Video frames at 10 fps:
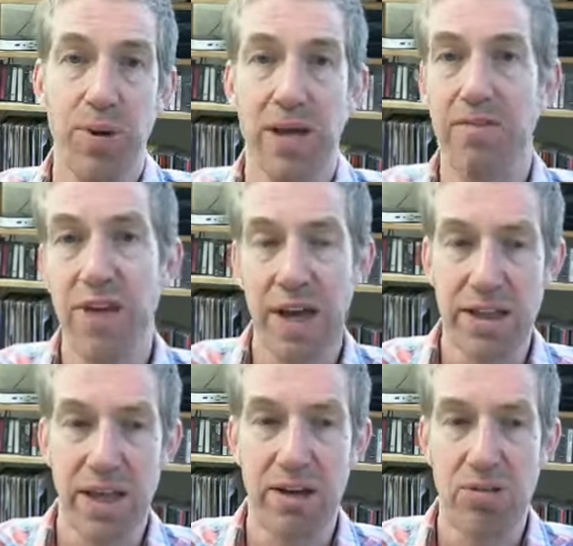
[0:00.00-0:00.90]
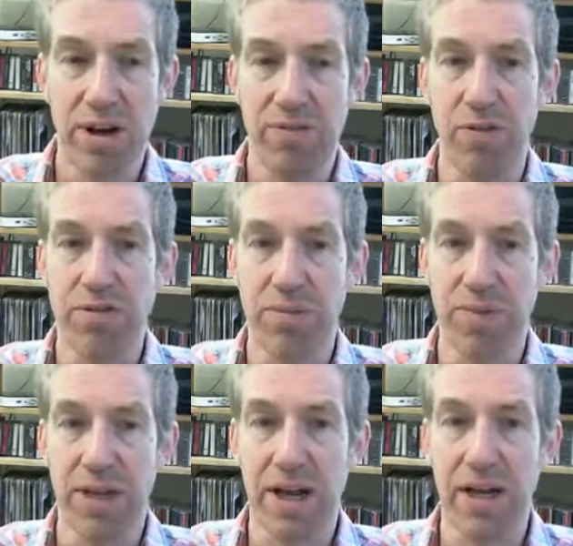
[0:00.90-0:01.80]
alleviate their grief or
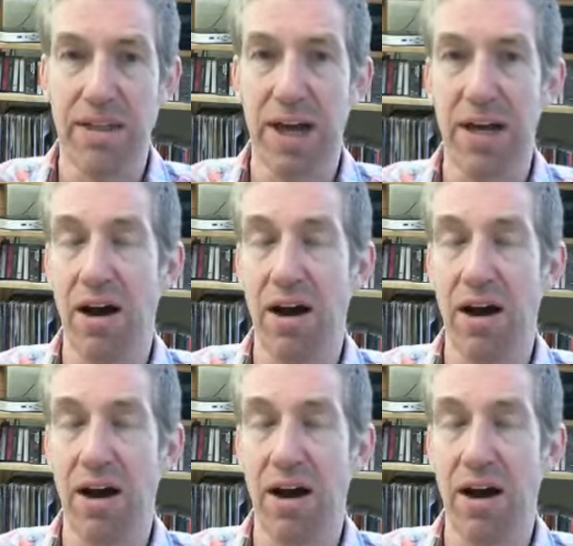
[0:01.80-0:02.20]
something like that?